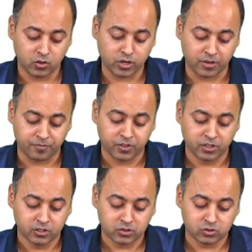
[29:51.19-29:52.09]
Okay.
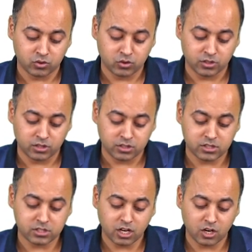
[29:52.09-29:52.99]
So,
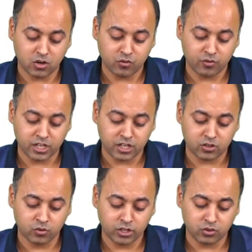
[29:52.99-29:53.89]
this is how we
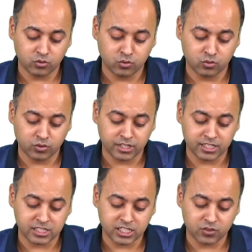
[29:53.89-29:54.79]
are going to
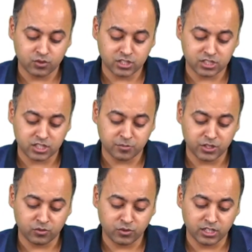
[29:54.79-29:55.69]
distinguish
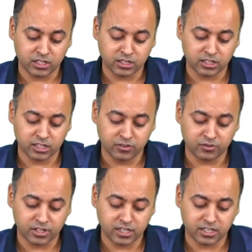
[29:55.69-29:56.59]
between the
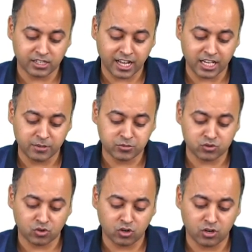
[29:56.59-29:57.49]
different
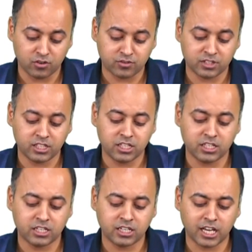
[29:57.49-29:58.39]
types of
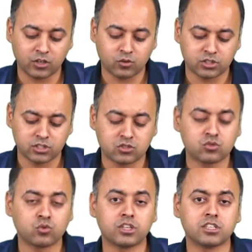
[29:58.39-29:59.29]
the glycogen
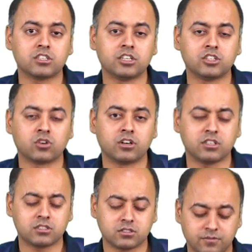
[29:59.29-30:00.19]
storage
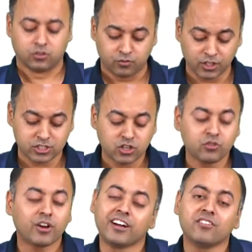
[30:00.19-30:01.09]
disorders. First, you
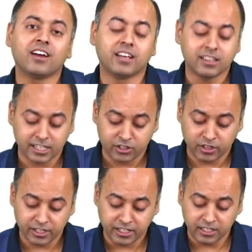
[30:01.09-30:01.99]
have to identify that
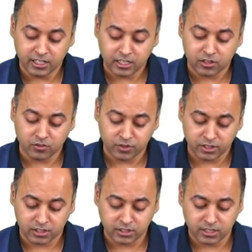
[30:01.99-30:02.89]
you are dealing
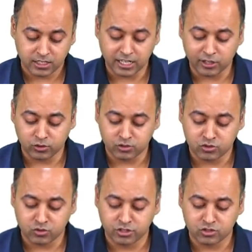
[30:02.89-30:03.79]
with the
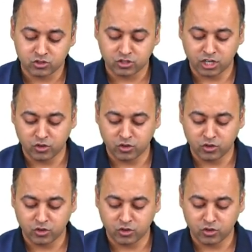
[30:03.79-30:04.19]
glycogen storage disorder.